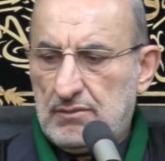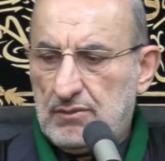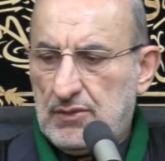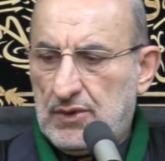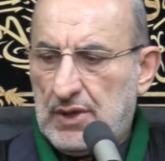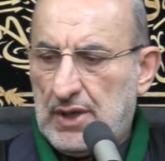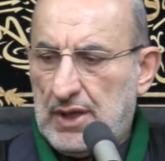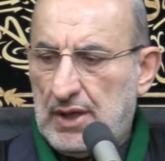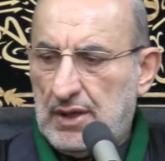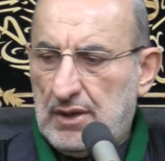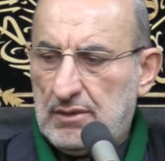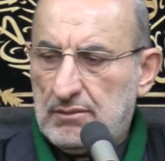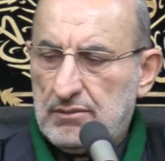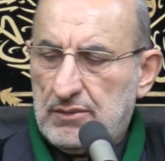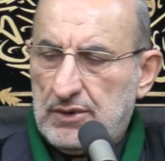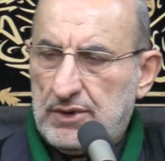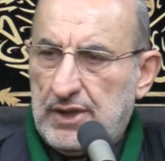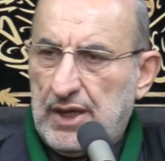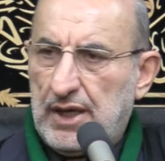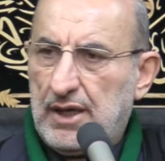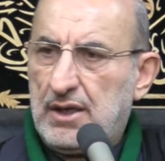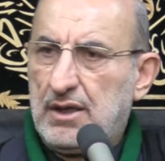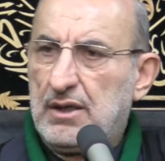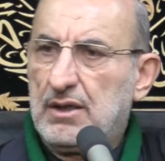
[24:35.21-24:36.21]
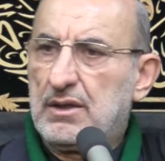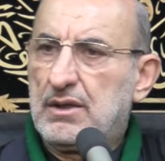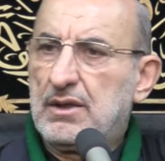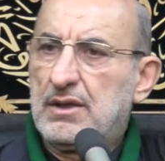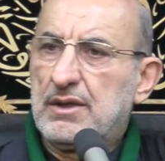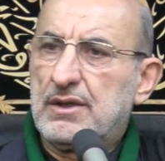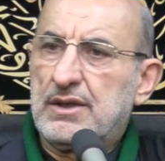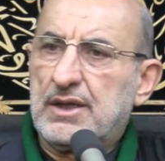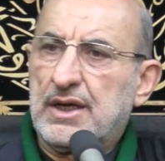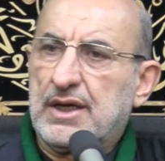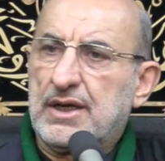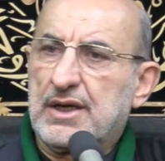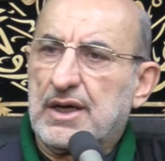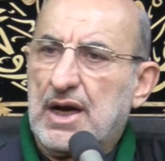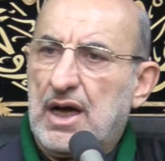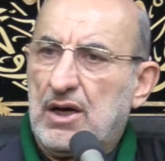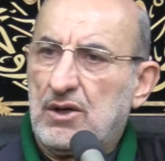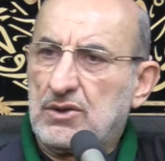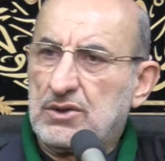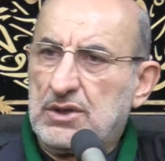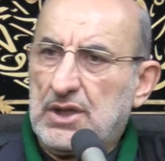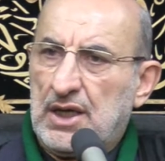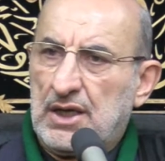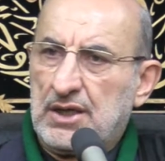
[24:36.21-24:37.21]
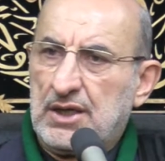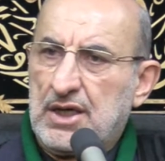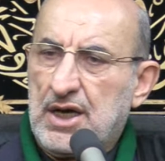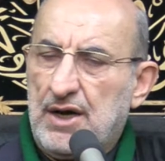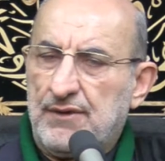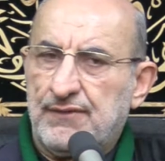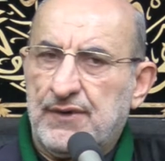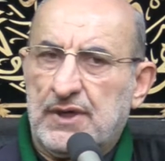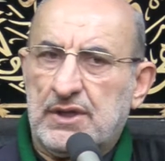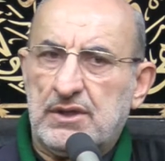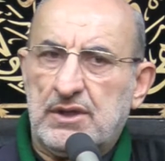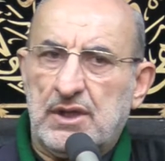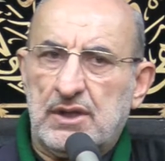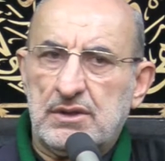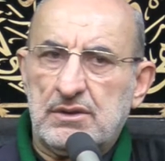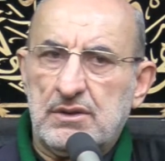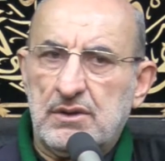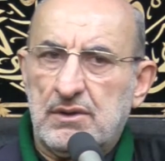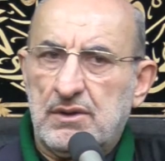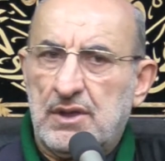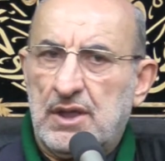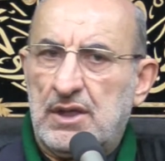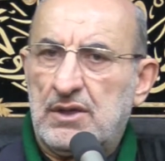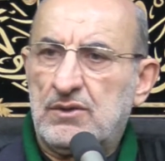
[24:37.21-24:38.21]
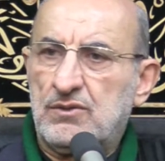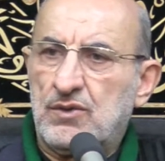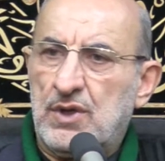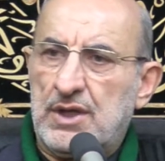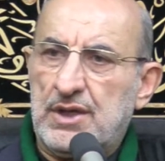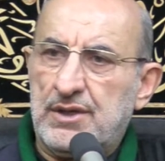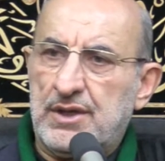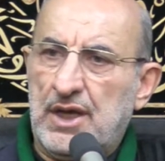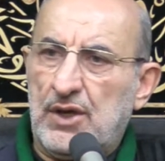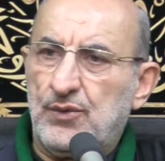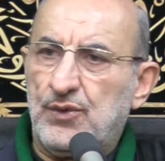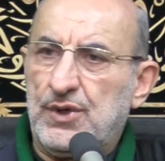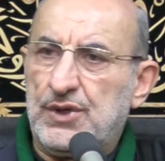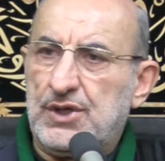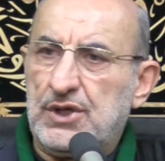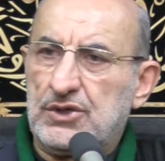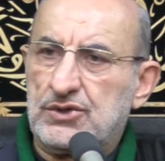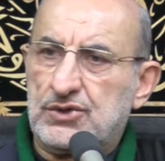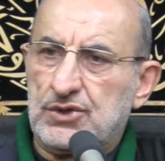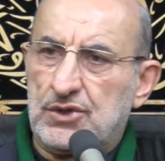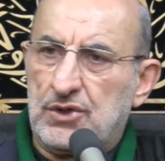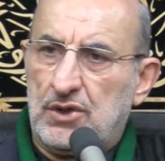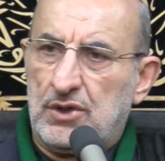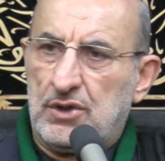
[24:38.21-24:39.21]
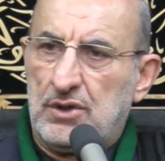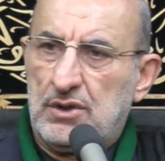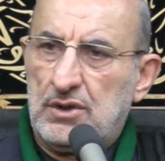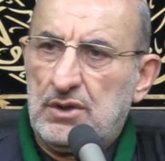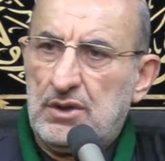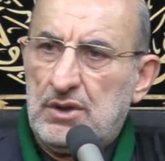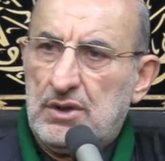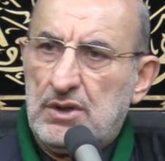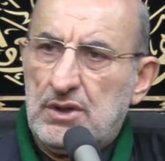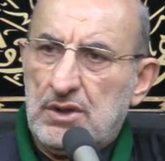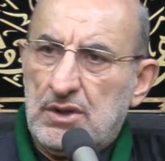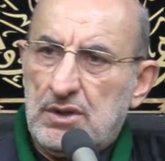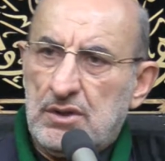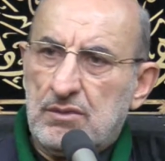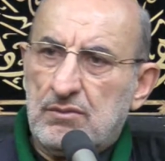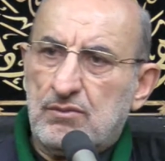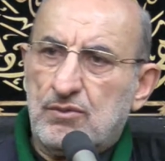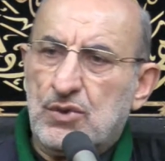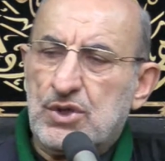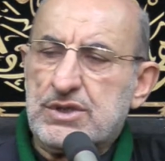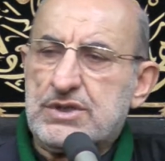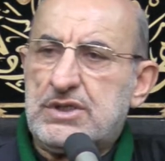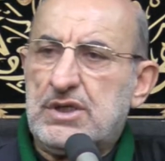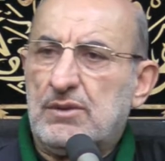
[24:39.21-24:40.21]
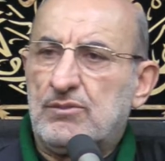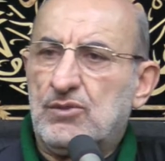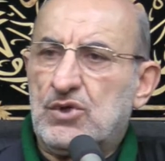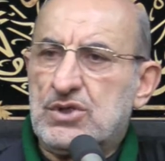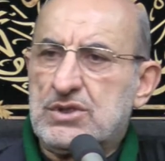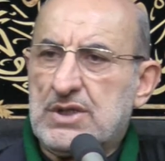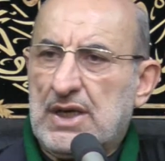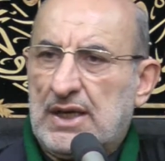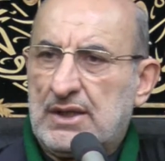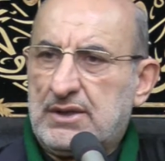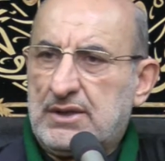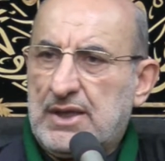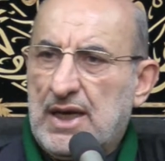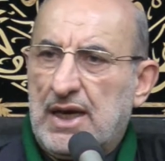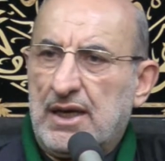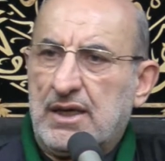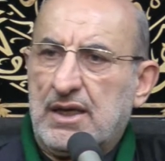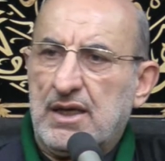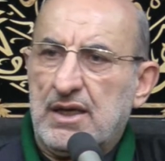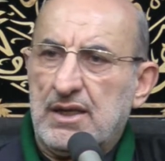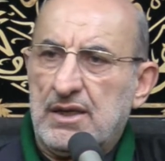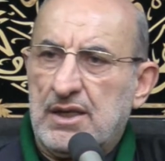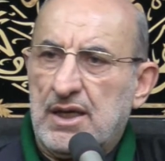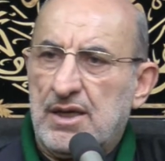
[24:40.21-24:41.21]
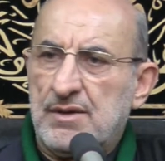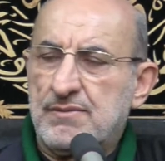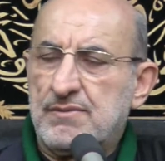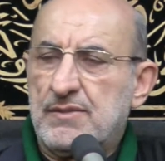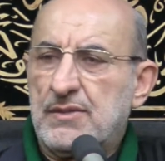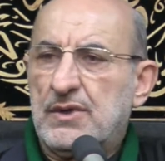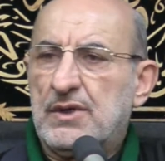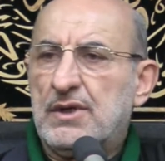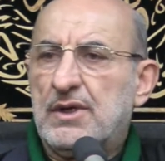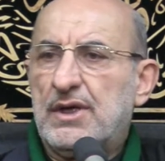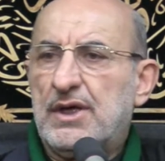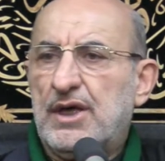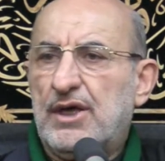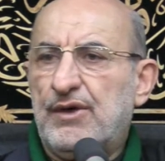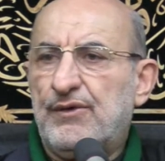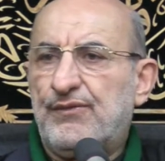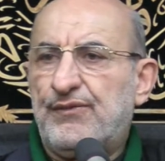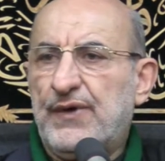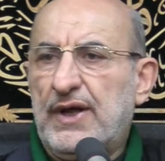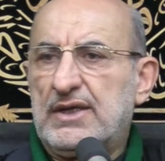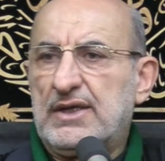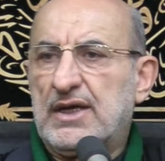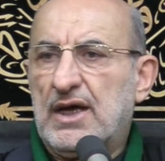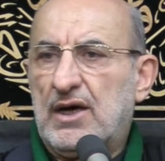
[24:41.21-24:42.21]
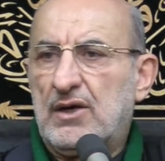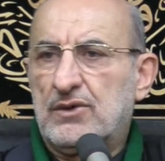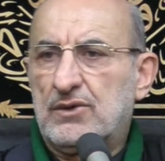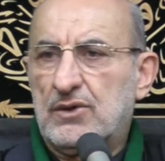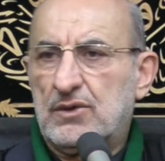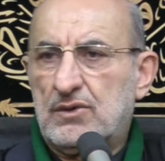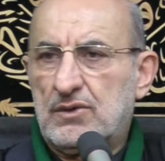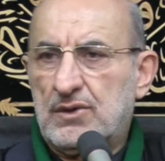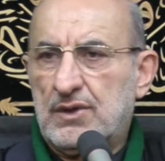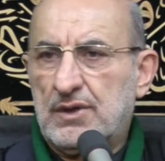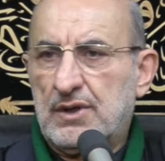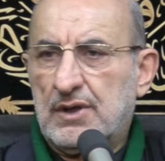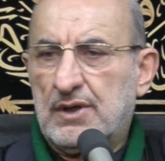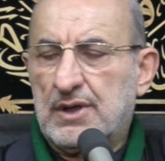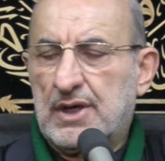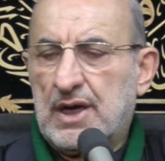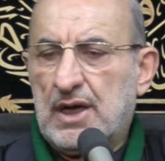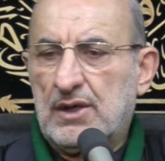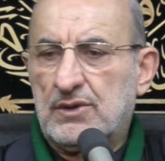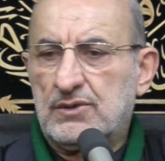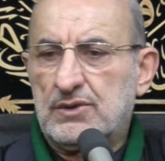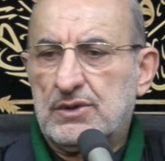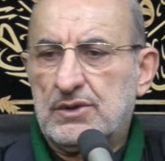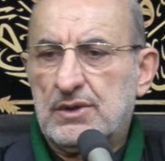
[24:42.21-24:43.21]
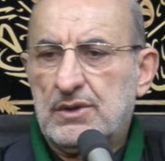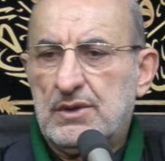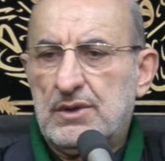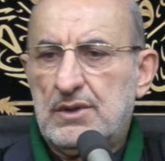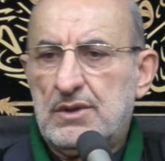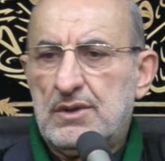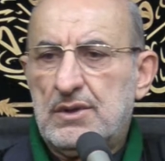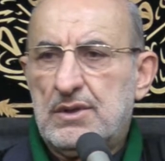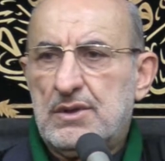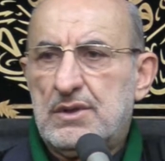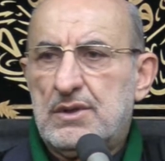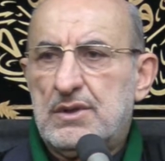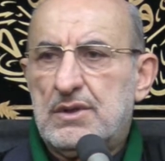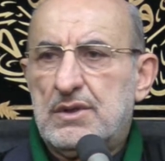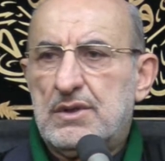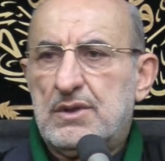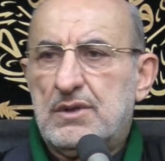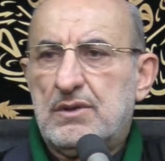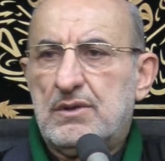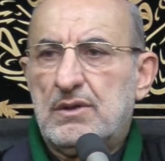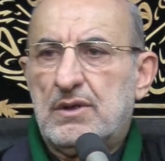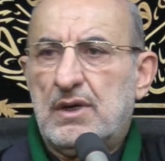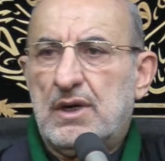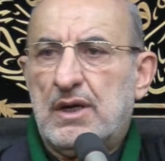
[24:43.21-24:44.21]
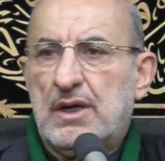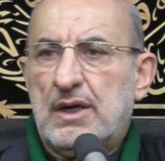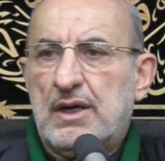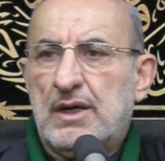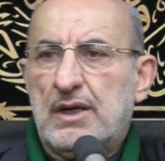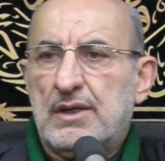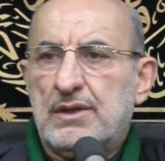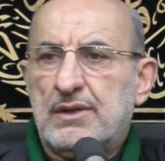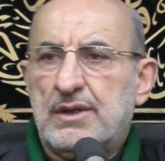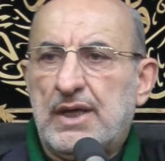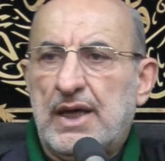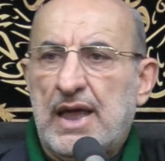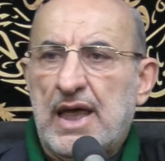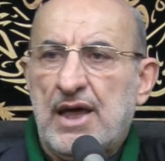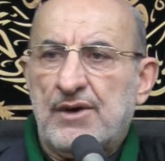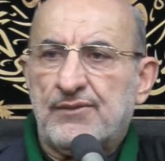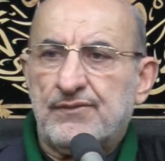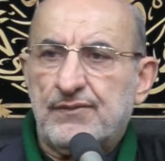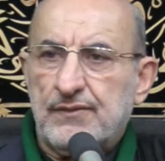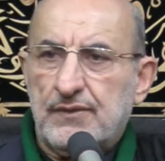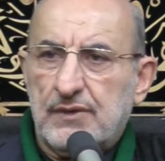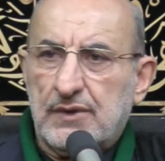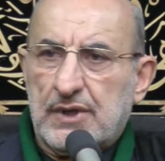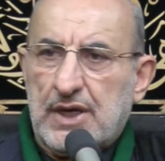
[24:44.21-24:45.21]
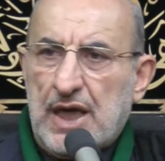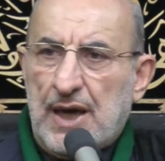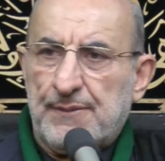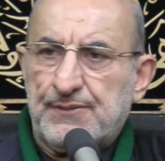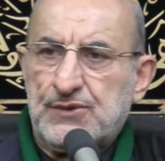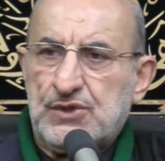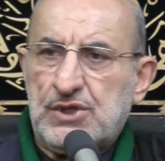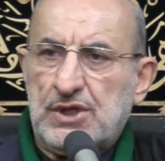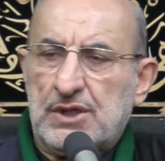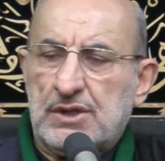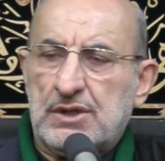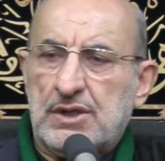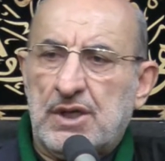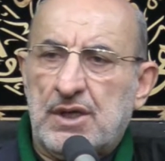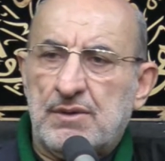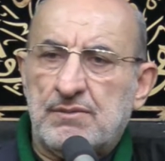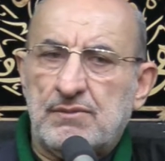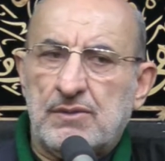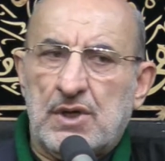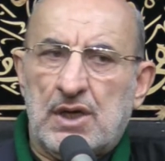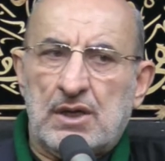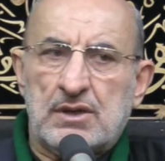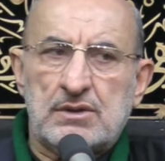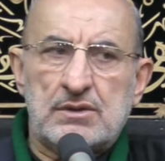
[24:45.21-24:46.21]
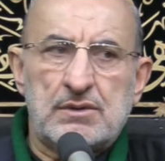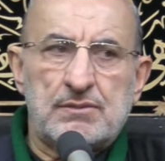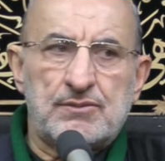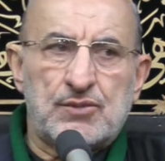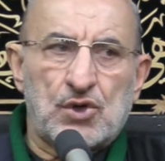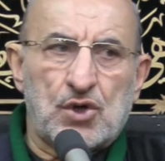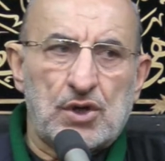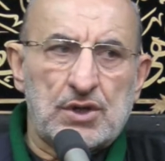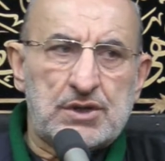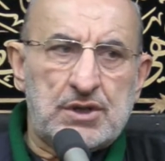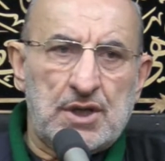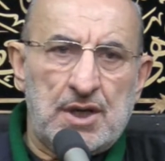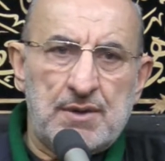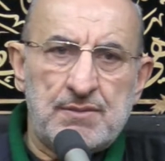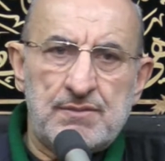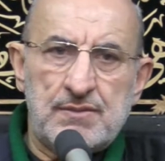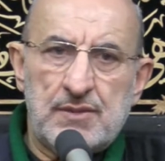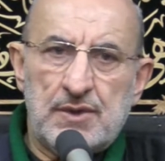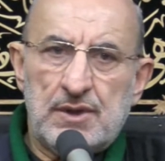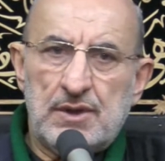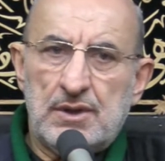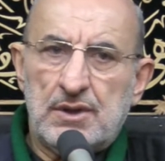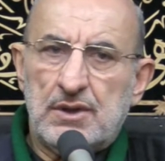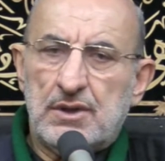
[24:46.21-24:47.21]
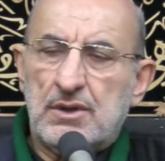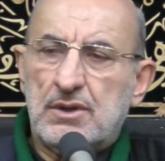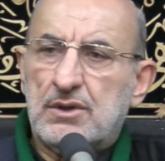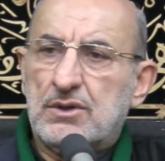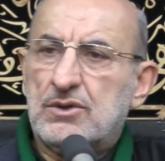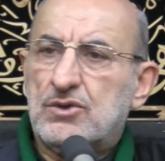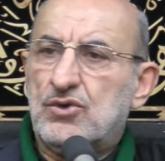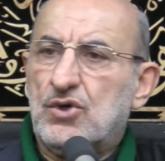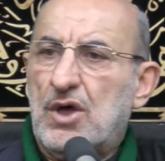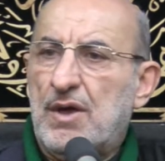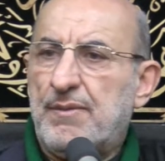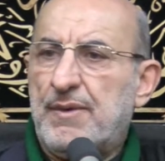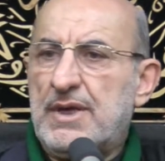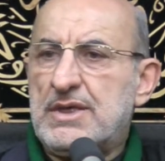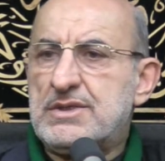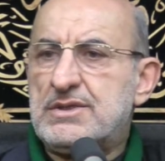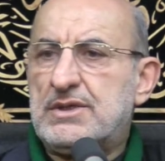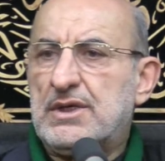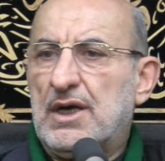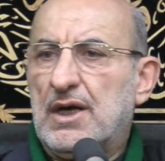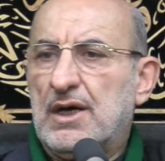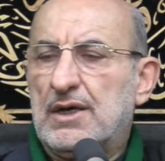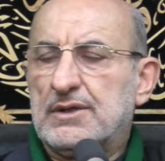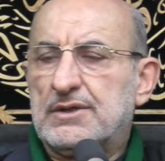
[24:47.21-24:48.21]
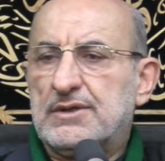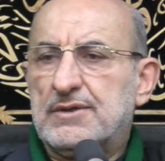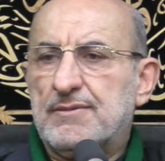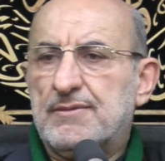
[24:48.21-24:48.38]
They dig the ground and covered it. Then when they withdraw, Muslim was attacking them. He fell down on the ground. They have captured him and brought him to Ibn Ziyad.